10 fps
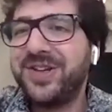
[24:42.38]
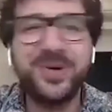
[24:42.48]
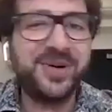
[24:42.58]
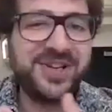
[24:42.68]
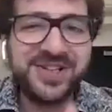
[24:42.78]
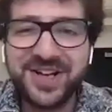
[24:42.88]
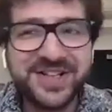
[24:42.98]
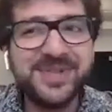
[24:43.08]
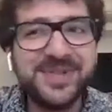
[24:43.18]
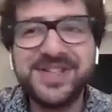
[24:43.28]
talking to
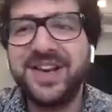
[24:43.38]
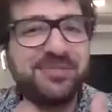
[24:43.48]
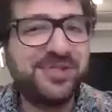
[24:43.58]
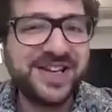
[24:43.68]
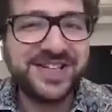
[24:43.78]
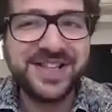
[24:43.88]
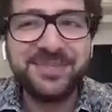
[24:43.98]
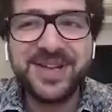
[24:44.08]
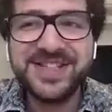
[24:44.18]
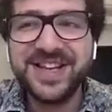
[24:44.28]
customers, I love presenting the
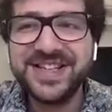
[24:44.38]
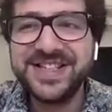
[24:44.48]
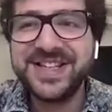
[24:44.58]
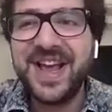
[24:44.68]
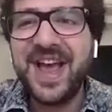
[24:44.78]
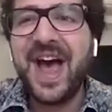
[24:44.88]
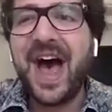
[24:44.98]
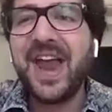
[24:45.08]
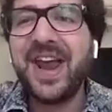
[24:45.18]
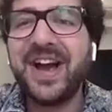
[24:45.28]
business,
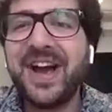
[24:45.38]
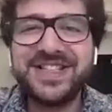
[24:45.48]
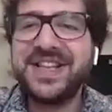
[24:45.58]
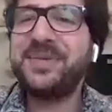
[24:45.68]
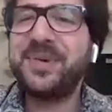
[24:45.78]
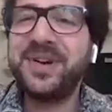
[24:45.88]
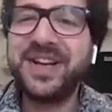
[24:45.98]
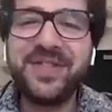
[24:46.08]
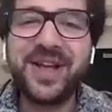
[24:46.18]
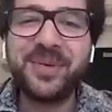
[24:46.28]
and I just didn't want to
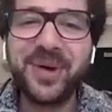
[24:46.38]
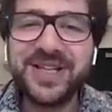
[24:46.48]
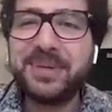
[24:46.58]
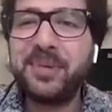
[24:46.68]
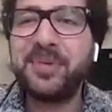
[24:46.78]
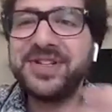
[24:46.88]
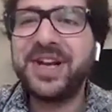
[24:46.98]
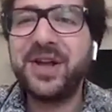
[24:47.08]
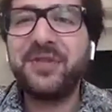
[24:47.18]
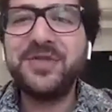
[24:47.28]
give that away to people because I
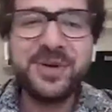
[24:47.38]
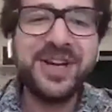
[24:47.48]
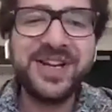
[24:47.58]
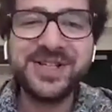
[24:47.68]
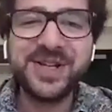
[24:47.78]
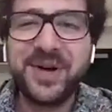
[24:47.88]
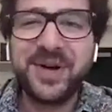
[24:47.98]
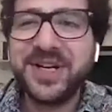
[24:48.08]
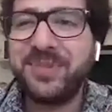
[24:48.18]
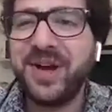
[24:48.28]
love doing it so
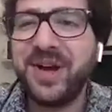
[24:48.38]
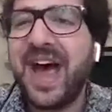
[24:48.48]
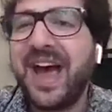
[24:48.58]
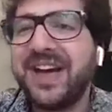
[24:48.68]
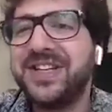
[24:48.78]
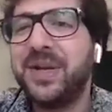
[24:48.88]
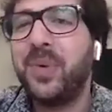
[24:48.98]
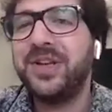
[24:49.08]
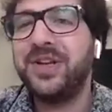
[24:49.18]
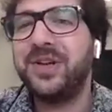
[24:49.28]
much. But actually,
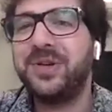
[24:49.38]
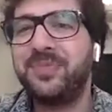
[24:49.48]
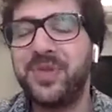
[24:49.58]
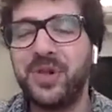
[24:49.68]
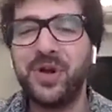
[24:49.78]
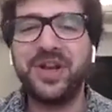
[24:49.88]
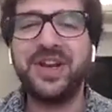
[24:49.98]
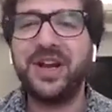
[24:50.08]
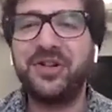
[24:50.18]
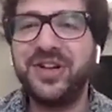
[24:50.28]
when you look at
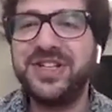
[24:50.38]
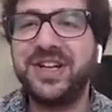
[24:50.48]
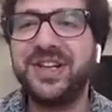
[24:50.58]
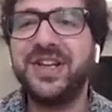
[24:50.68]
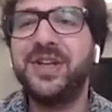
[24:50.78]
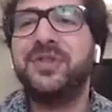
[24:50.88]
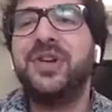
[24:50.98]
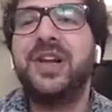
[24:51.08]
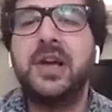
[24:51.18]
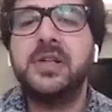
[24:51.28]
it critically, you
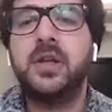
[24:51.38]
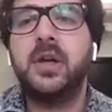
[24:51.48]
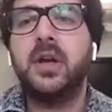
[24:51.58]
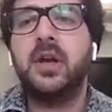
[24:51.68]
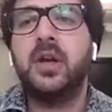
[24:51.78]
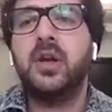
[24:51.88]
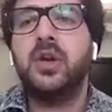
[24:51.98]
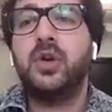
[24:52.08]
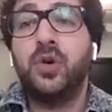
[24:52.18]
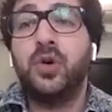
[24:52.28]
realize that
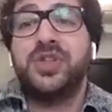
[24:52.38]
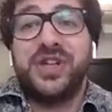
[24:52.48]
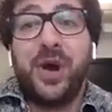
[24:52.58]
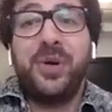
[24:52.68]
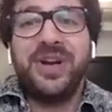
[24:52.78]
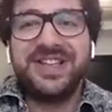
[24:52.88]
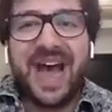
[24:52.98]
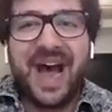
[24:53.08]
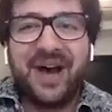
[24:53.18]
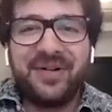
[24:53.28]
you're slowing
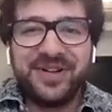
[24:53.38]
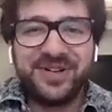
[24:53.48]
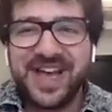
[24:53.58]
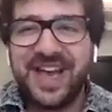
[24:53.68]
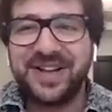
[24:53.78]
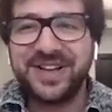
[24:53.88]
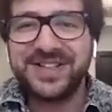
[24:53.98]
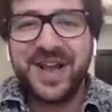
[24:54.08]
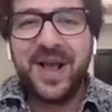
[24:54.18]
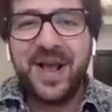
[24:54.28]
down your sales,
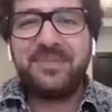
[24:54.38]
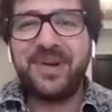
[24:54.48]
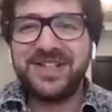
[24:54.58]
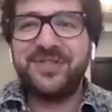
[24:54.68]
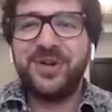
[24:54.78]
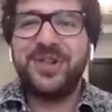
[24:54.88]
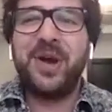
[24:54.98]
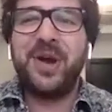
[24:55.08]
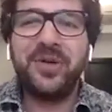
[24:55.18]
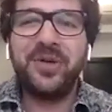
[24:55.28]
because if you're the
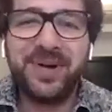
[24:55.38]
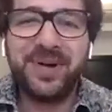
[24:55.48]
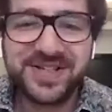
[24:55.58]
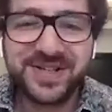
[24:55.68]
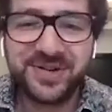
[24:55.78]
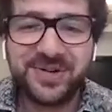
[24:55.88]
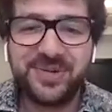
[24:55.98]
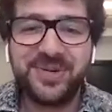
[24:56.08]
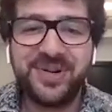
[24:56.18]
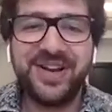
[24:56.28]
only person
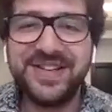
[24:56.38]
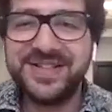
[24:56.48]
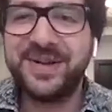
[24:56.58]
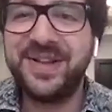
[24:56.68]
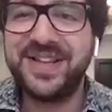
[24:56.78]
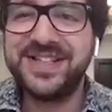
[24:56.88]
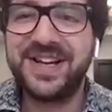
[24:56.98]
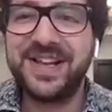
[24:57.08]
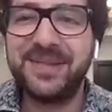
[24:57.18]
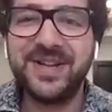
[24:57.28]
who is doing this
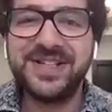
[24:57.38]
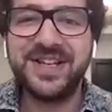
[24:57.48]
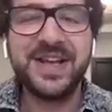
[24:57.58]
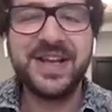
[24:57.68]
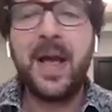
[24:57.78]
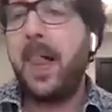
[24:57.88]
thing in the business,